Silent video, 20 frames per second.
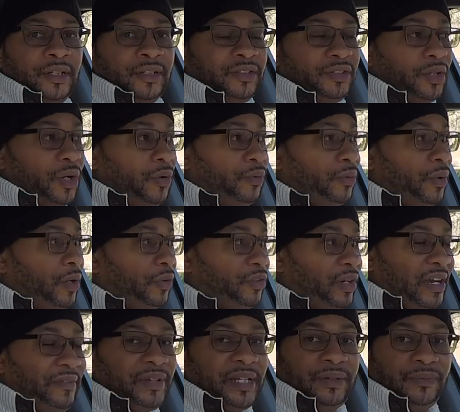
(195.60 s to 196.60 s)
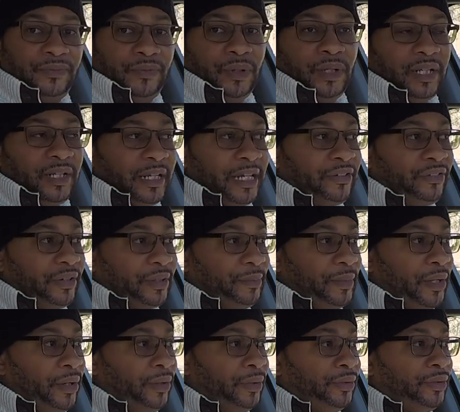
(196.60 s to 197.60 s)
So overall, driving in full electric
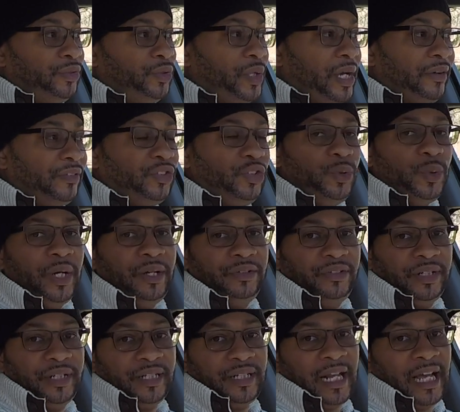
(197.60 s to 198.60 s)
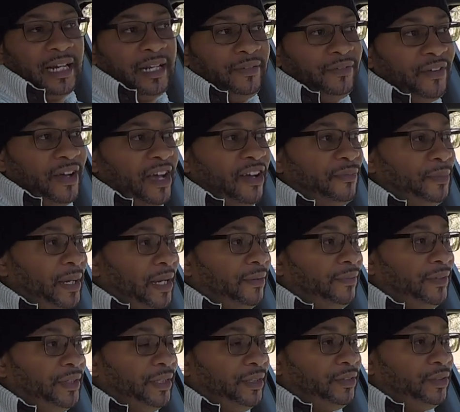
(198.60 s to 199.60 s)
mode, you have 295
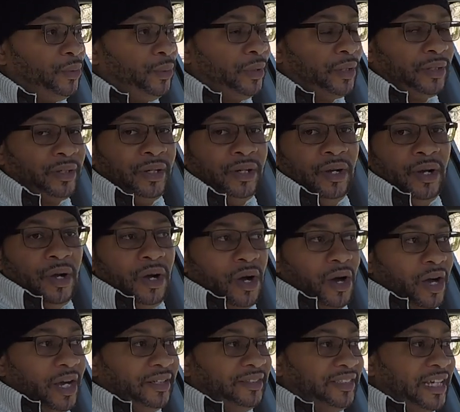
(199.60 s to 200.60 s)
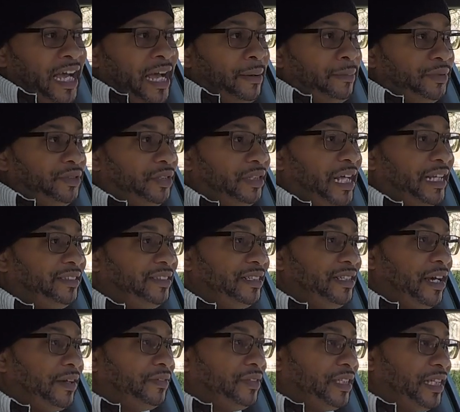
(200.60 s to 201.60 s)
pound-feet of torque on tap, so that's
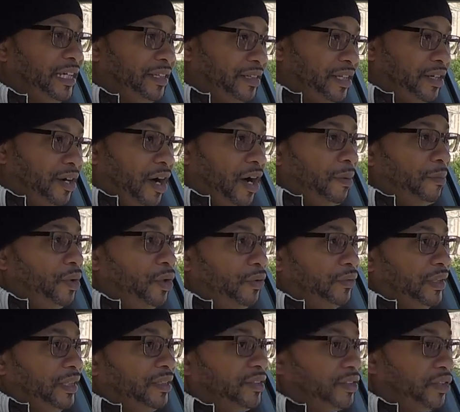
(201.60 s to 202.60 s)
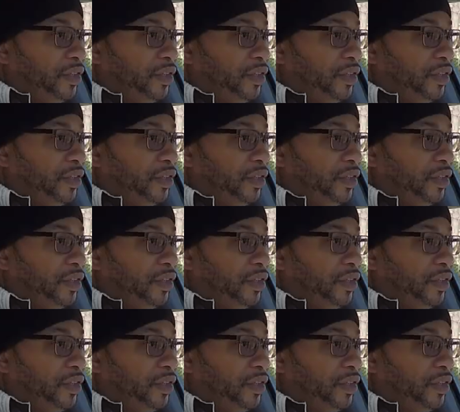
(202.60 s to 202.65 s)
enough to get the car moving.